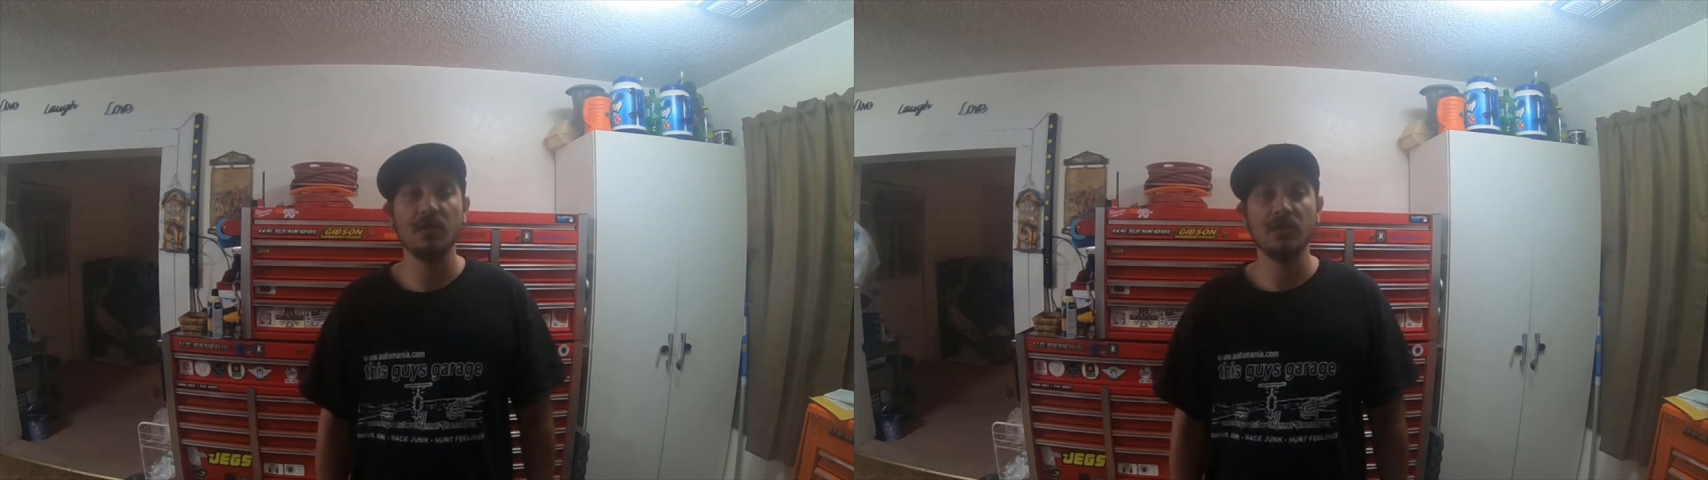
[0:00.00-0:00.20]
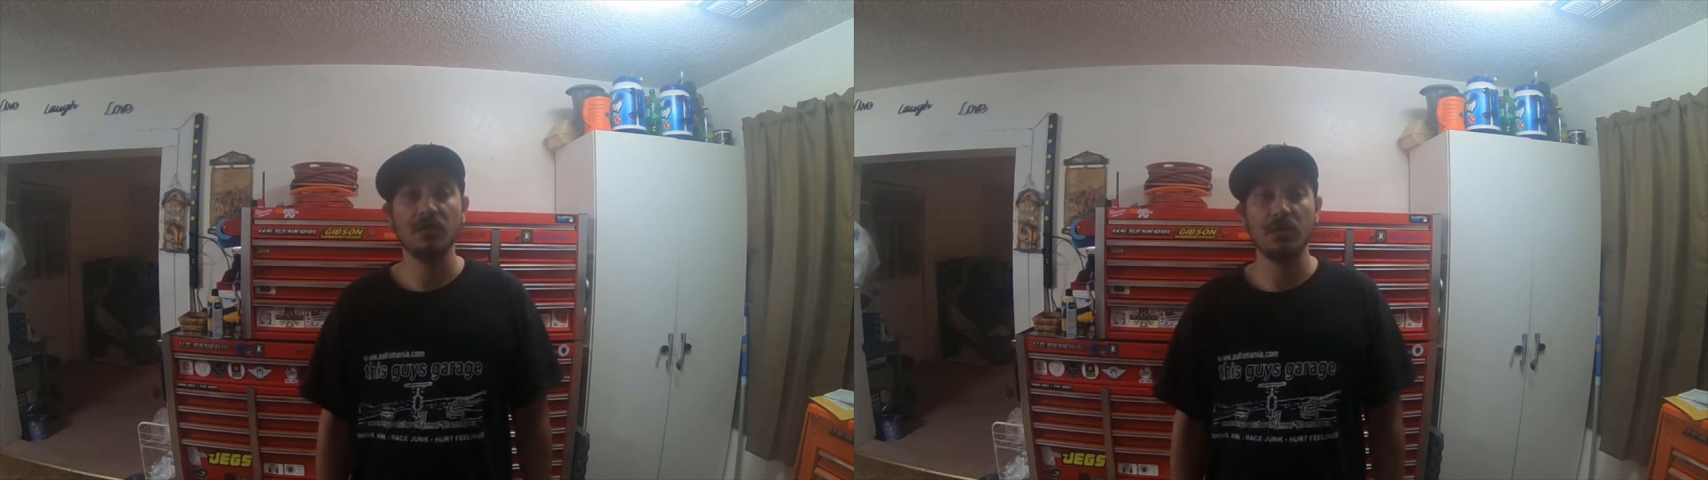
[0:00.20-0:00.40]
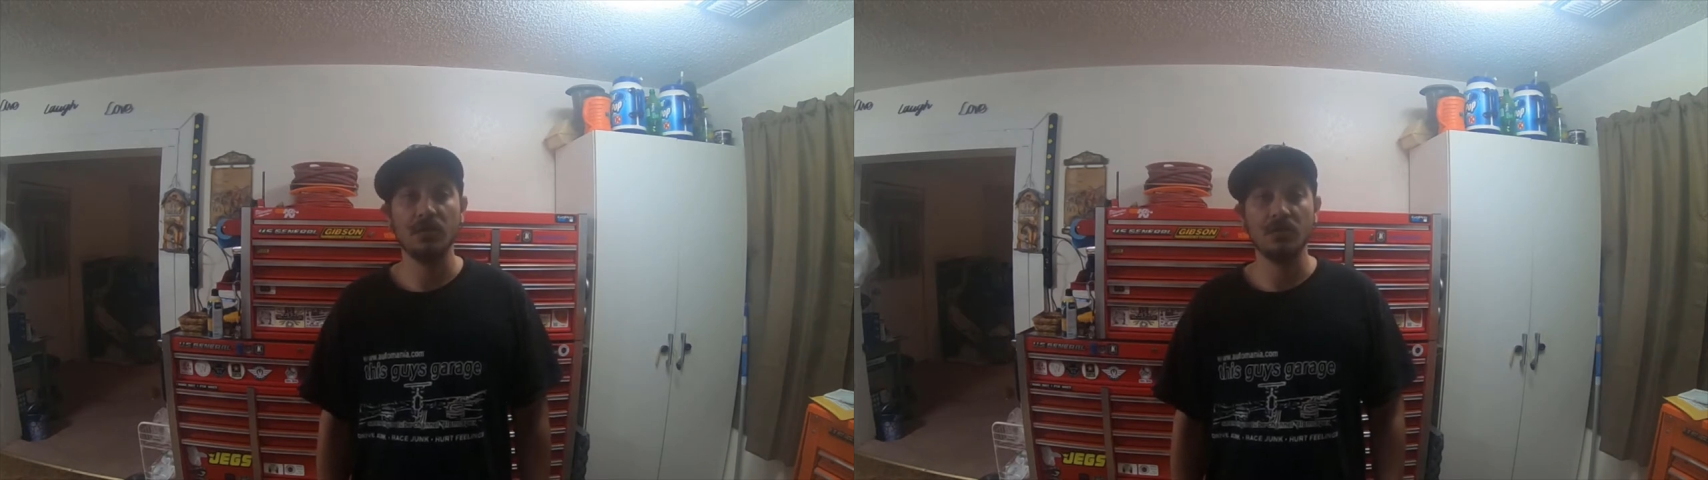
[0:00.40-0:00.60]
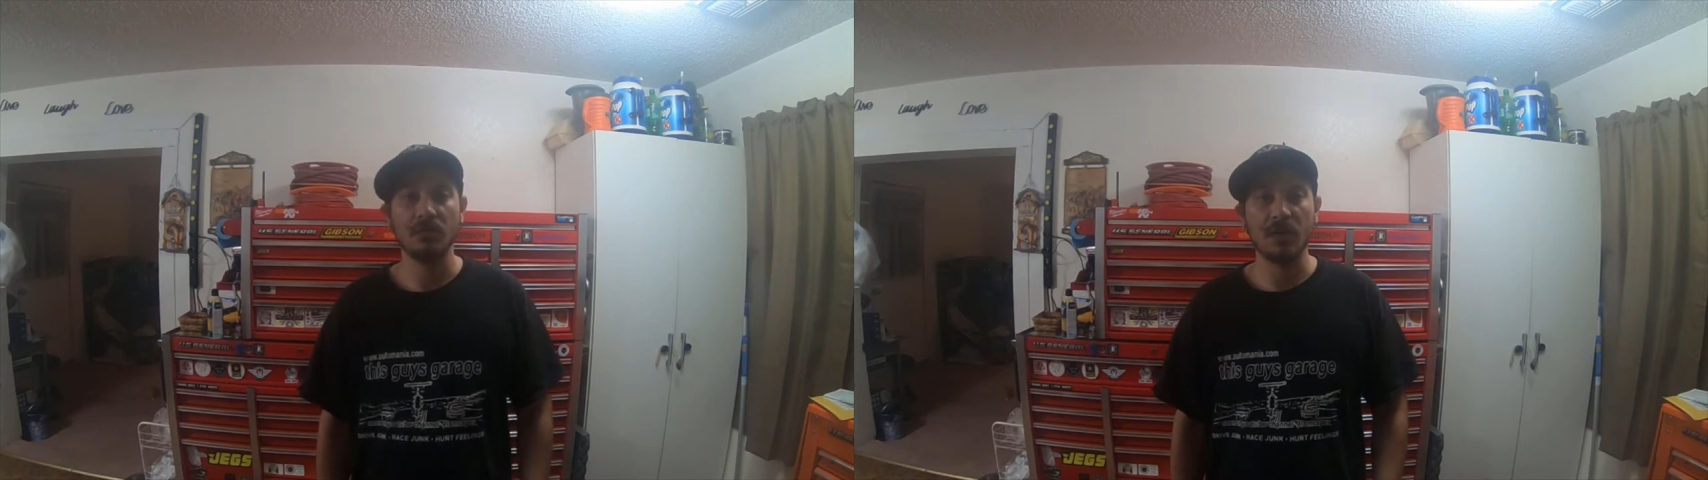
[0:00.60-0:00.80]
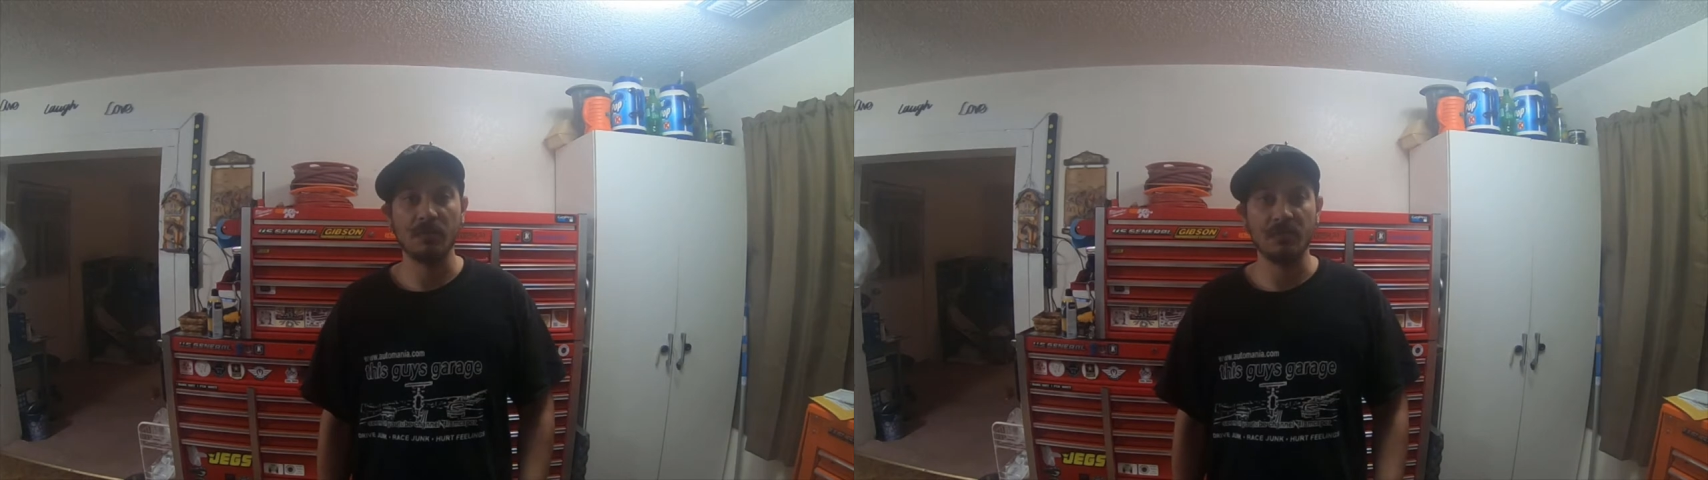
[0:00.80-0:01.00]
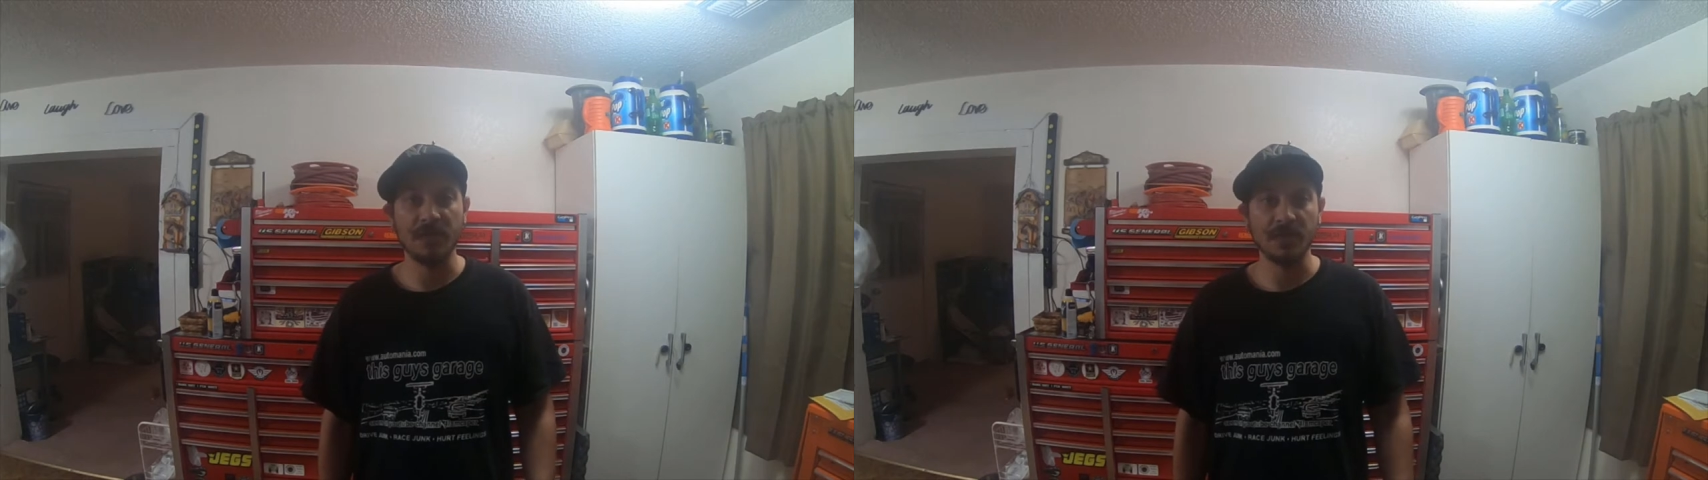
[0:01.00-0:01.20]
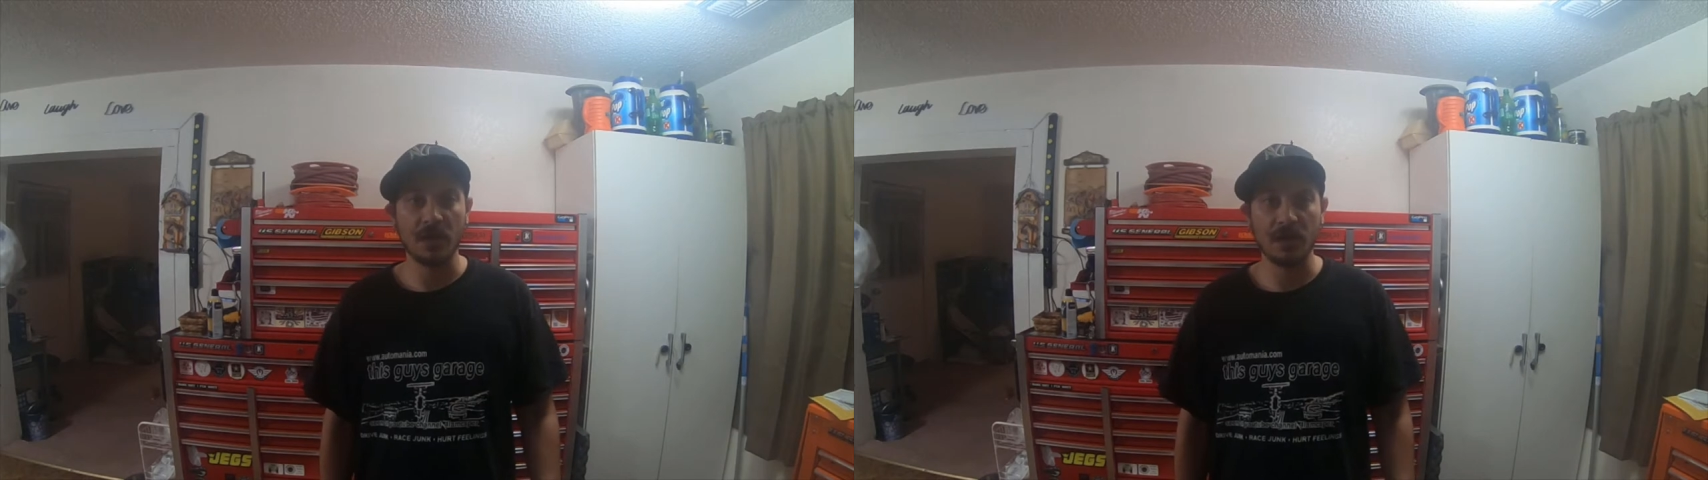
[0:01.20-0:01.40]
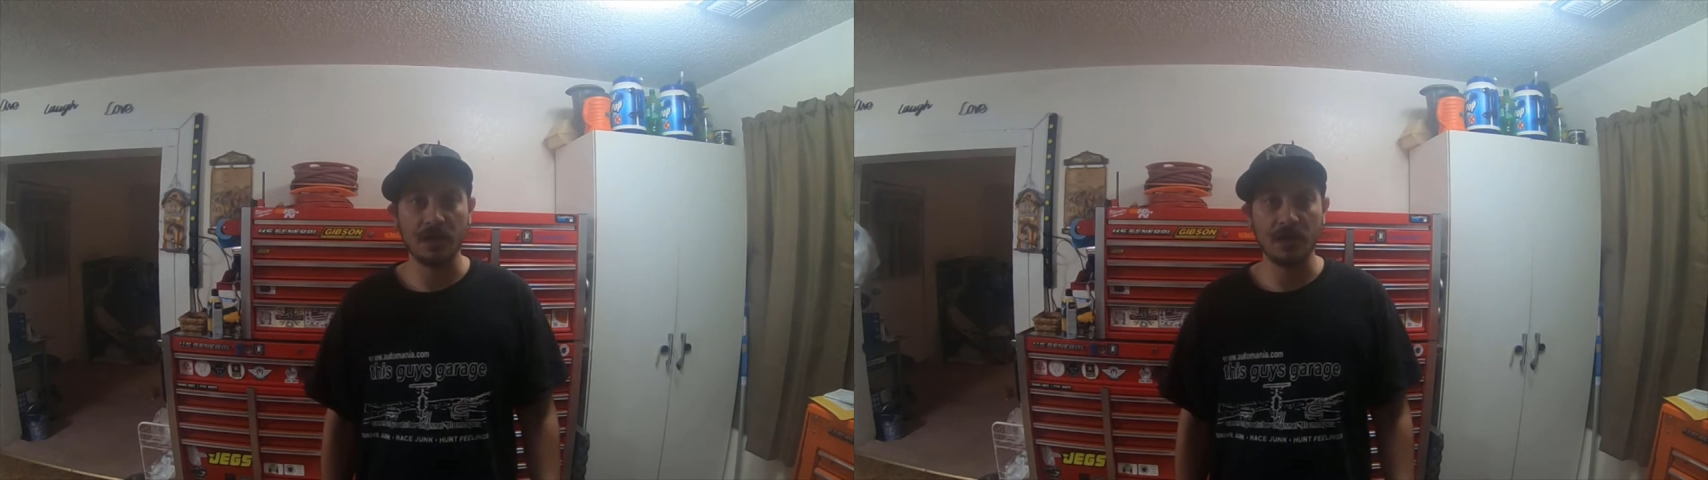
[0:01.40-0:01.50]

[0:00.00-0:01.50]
So I'm going to be talking